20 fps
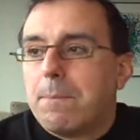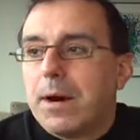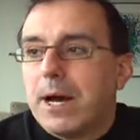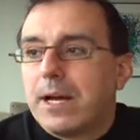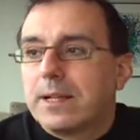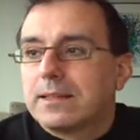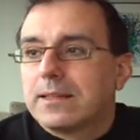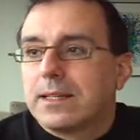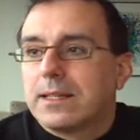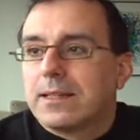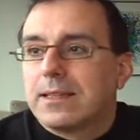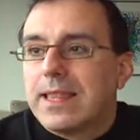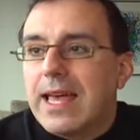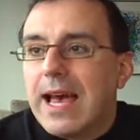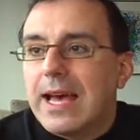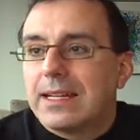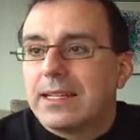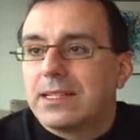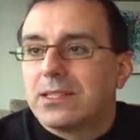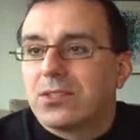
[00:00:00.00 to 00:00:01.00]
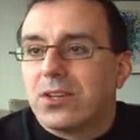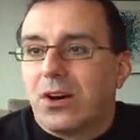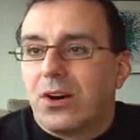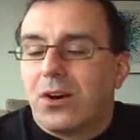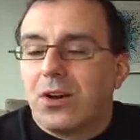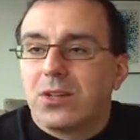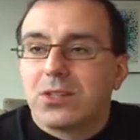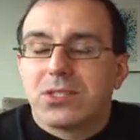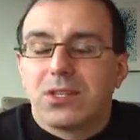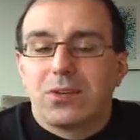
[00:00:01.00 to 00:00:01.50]
But that is
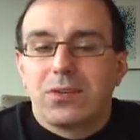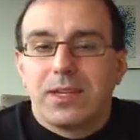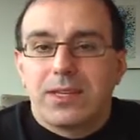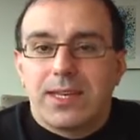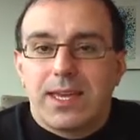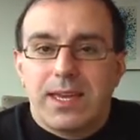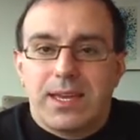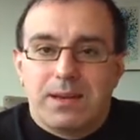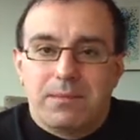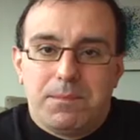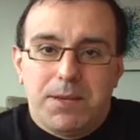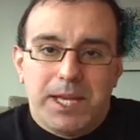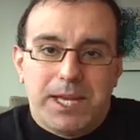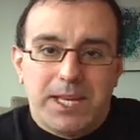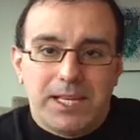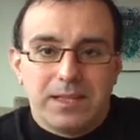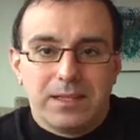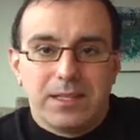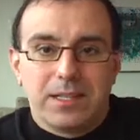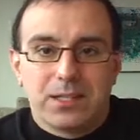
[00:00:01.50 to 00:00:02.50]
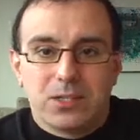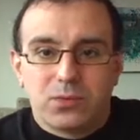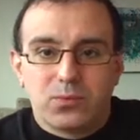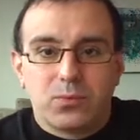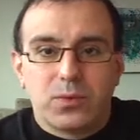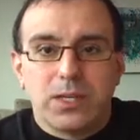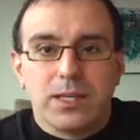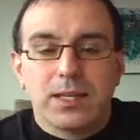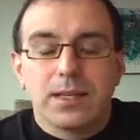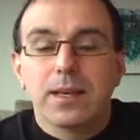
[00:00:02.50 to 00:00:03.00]
also the campaign this
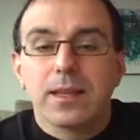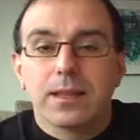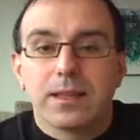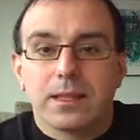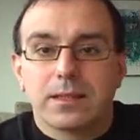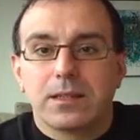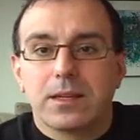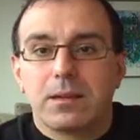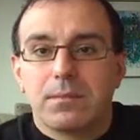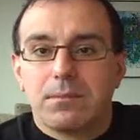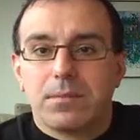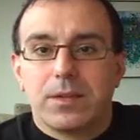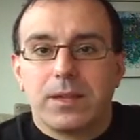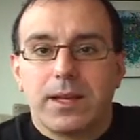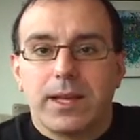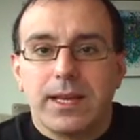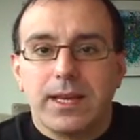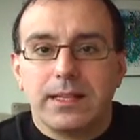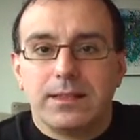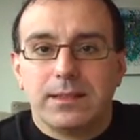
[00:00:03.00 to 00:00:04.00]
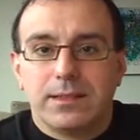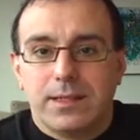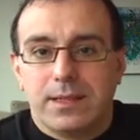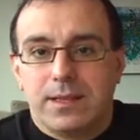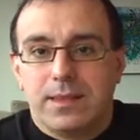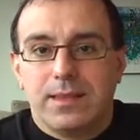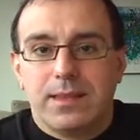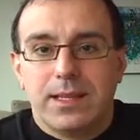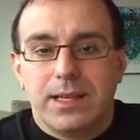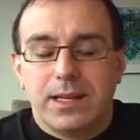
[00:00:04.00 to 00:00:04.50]
week that complained
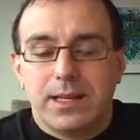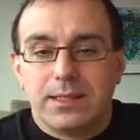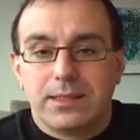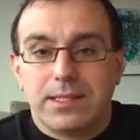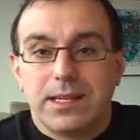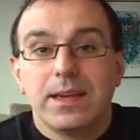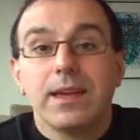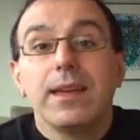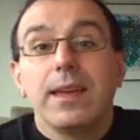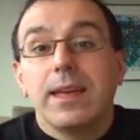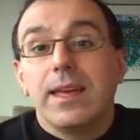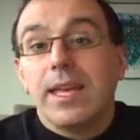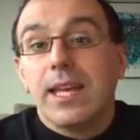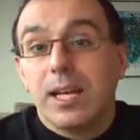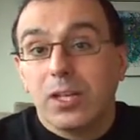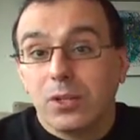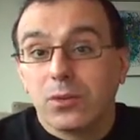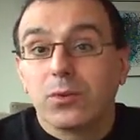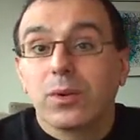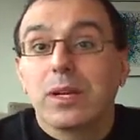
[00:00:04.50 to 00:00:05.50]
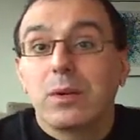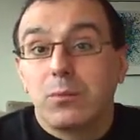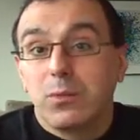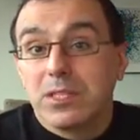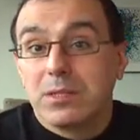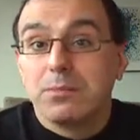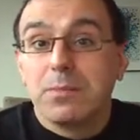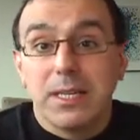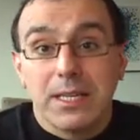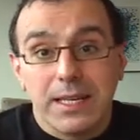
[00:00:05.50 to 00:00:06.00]
that Hillary
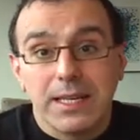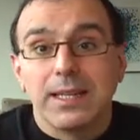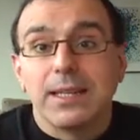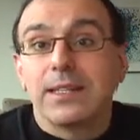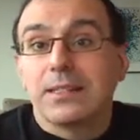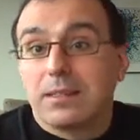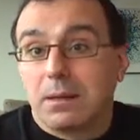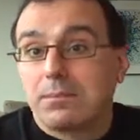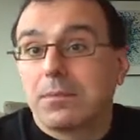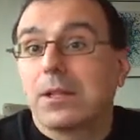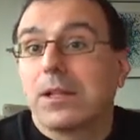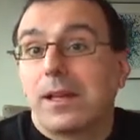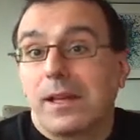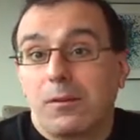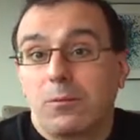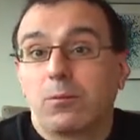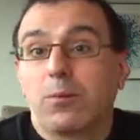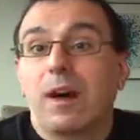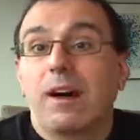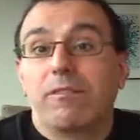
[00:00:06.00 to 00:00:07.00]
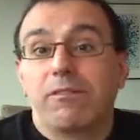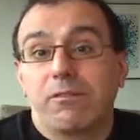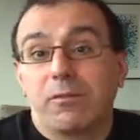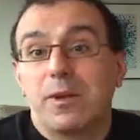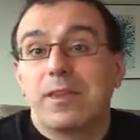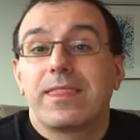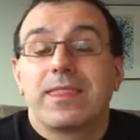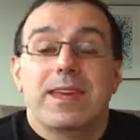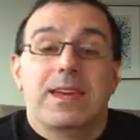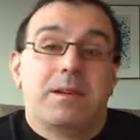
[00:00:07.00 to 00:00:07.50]
was beginning to play rough
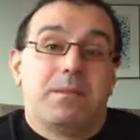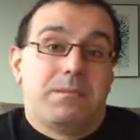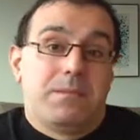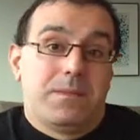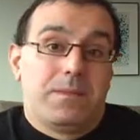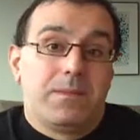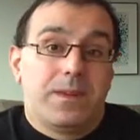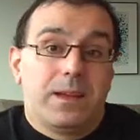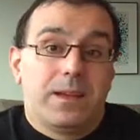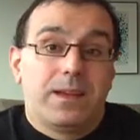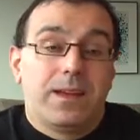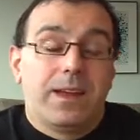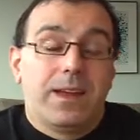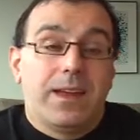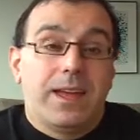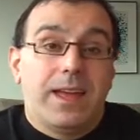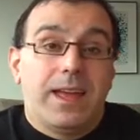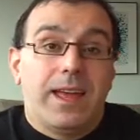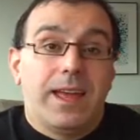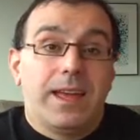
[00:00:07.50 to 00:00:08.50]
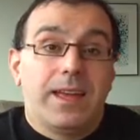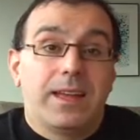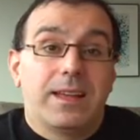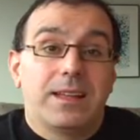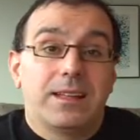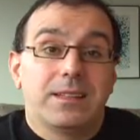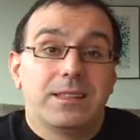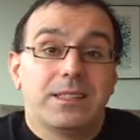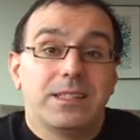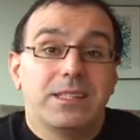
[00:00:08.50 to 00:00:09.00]
with them.
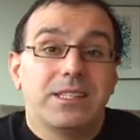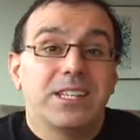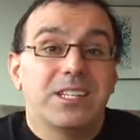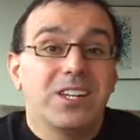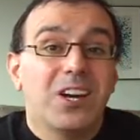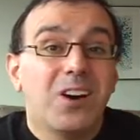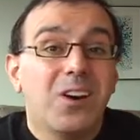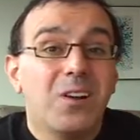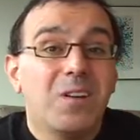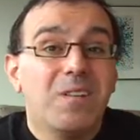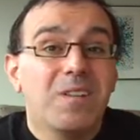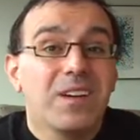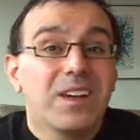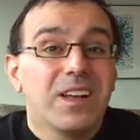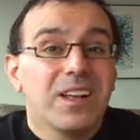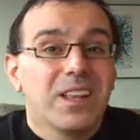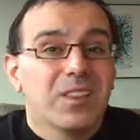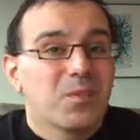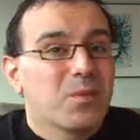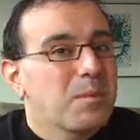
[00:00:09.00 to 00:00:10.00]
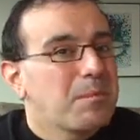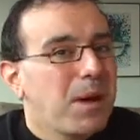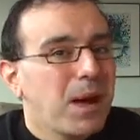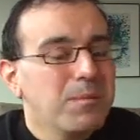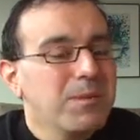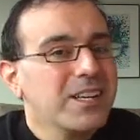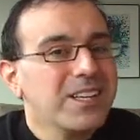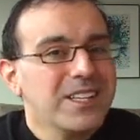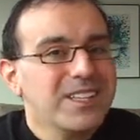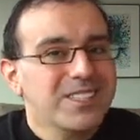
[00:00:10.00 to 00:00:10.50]
And, you know, the
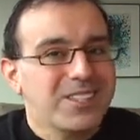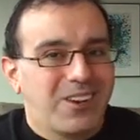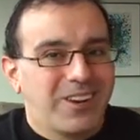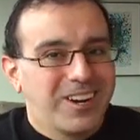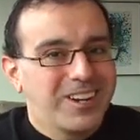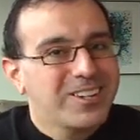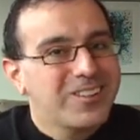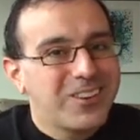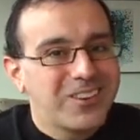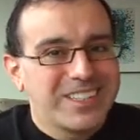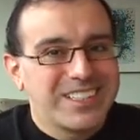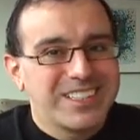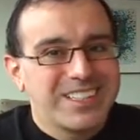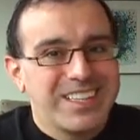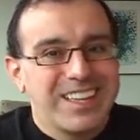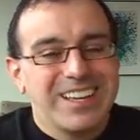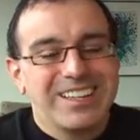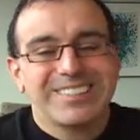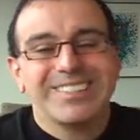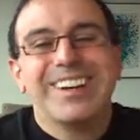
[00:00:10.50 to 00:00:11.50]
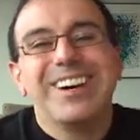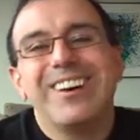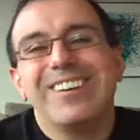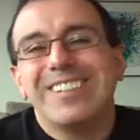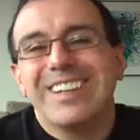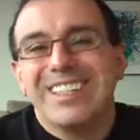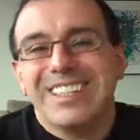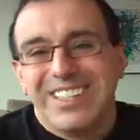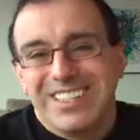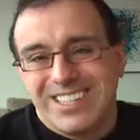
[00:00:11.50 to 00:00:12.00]
Republicans aren't going to say, oh,
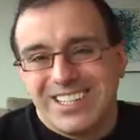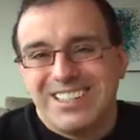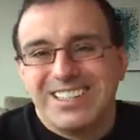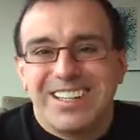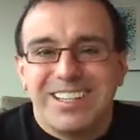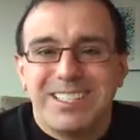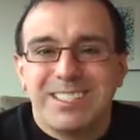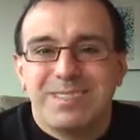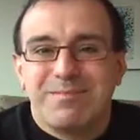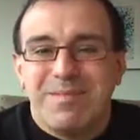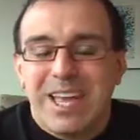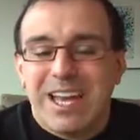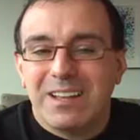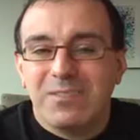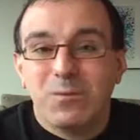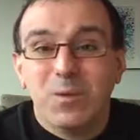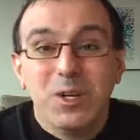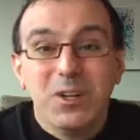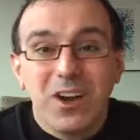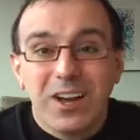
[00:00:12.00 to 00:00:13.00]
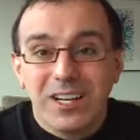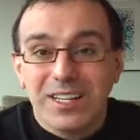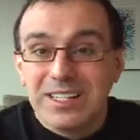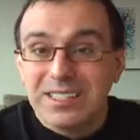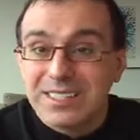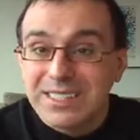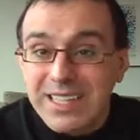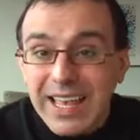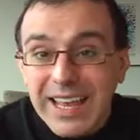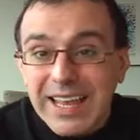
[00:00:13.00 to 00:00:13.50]
he's such a nice man, we're not going
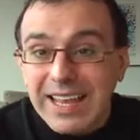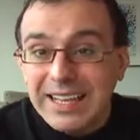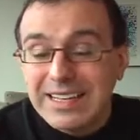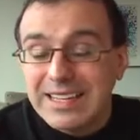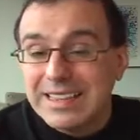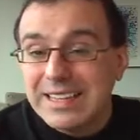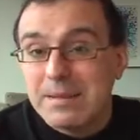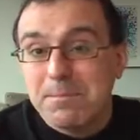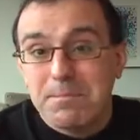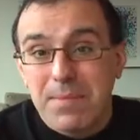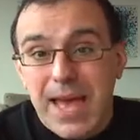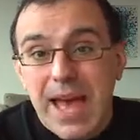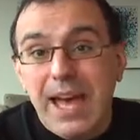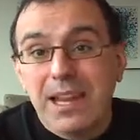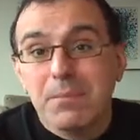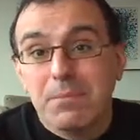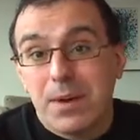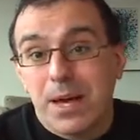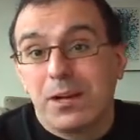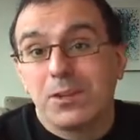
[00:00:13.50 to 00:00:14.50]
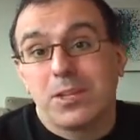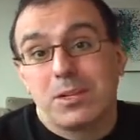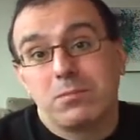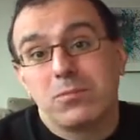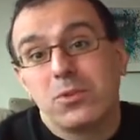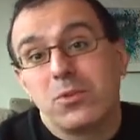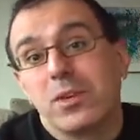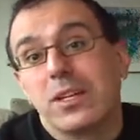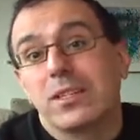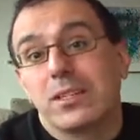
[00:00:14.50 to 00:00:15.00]
to say anything bad about him
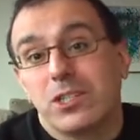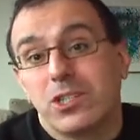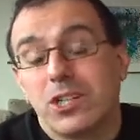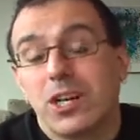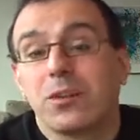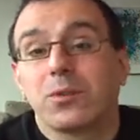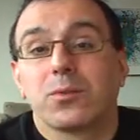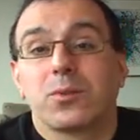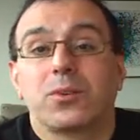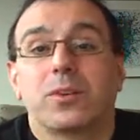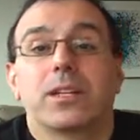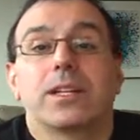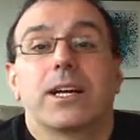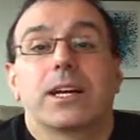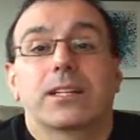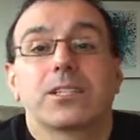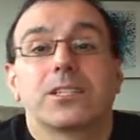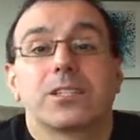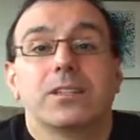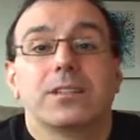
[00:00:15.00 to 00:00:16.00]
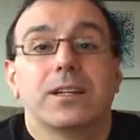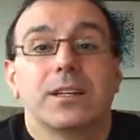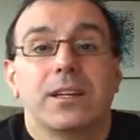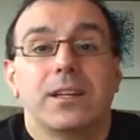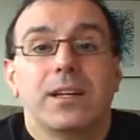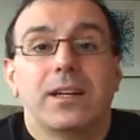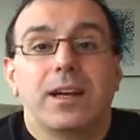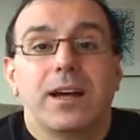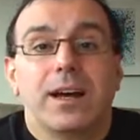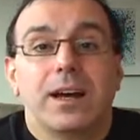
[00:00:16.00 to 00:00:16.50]
during the general election
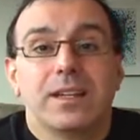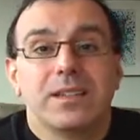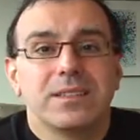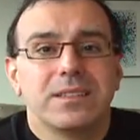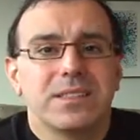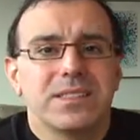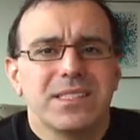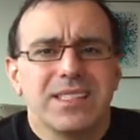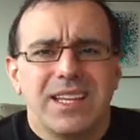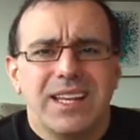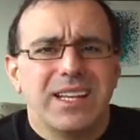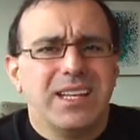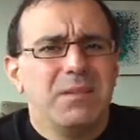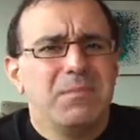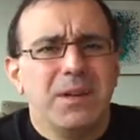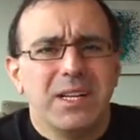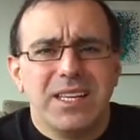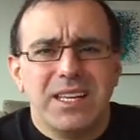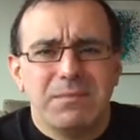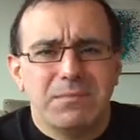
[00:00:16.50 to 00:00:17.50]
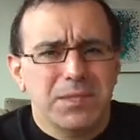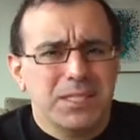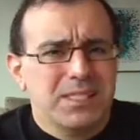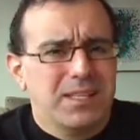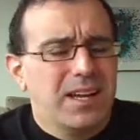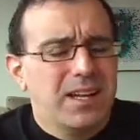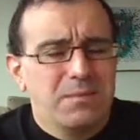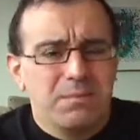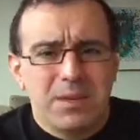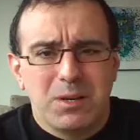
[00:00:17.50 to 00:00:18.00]
uh, does anybody
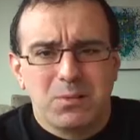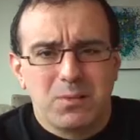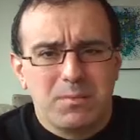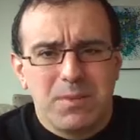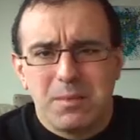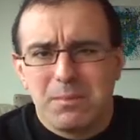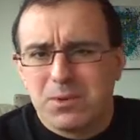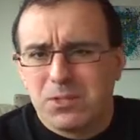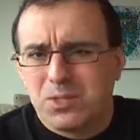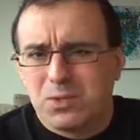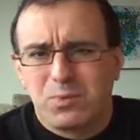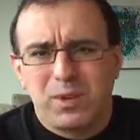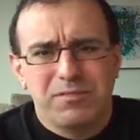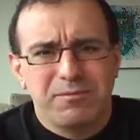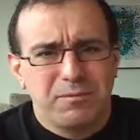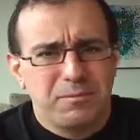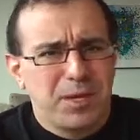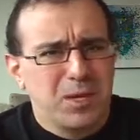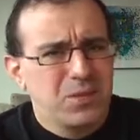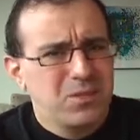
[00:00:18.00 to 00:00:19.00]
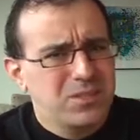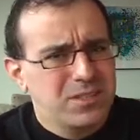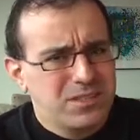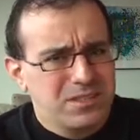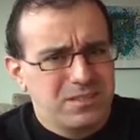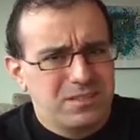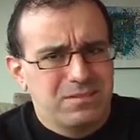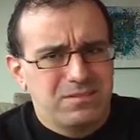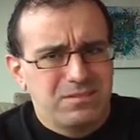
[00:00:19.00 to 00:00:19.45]
beside me remember Swift Boats